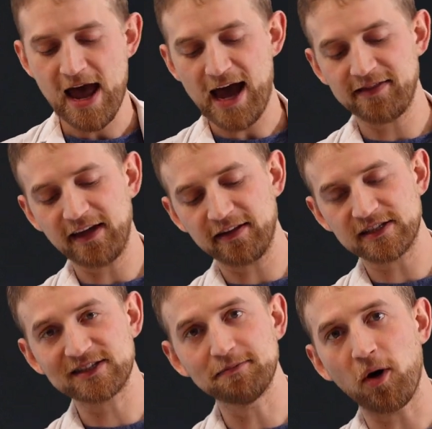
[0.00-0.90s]
and then the
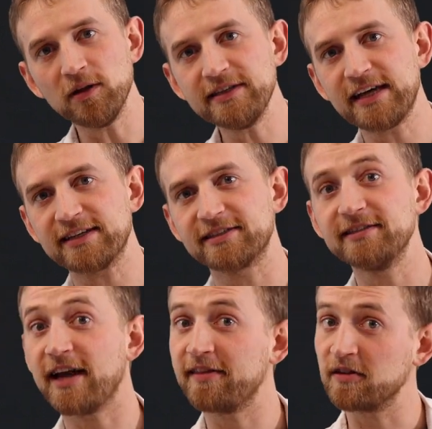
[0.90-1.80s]
small
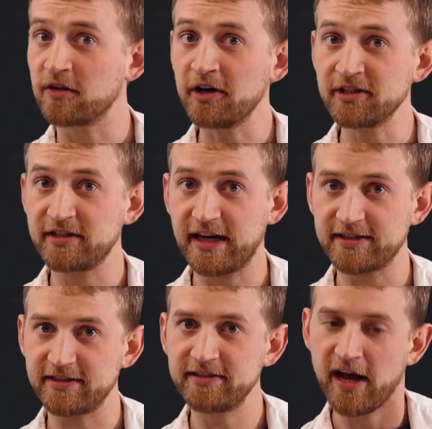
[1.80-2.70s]
intestines and the large
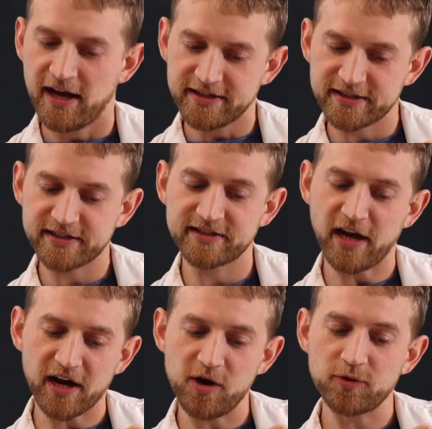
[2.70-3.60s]
intestines
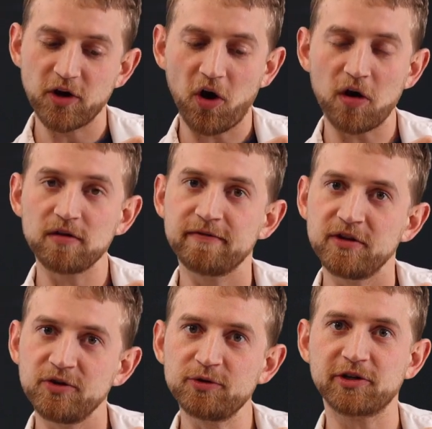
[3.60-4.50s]
suck out all of the
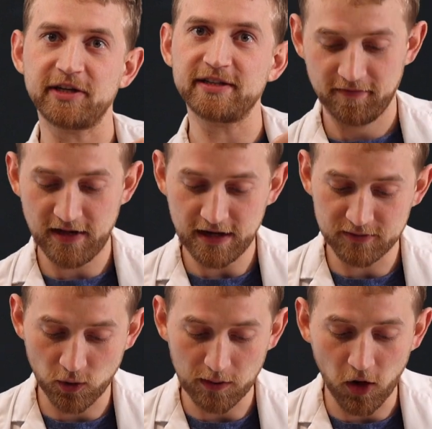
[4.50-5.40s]
nutrients. They
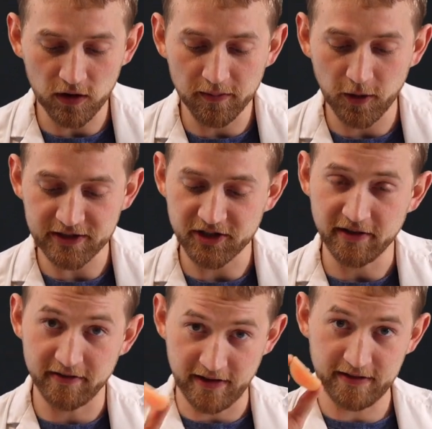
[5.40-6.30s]
absorb all the moisture,
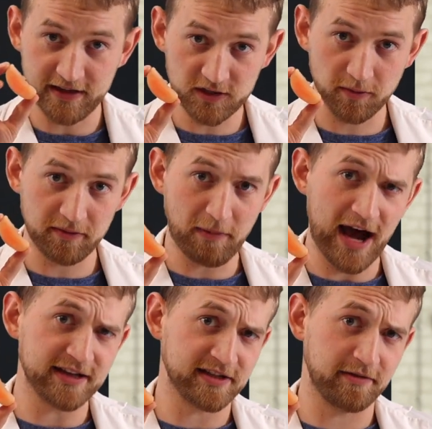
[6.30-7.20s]
and then this would be
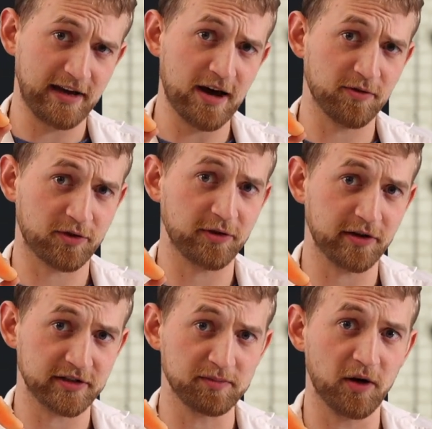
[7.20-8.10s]
passing down through
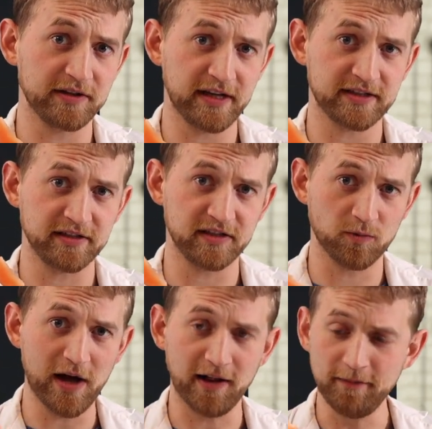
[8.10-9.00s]
your small intestines as
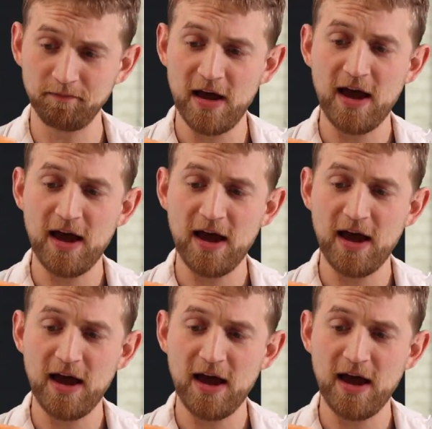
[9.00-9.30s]
well.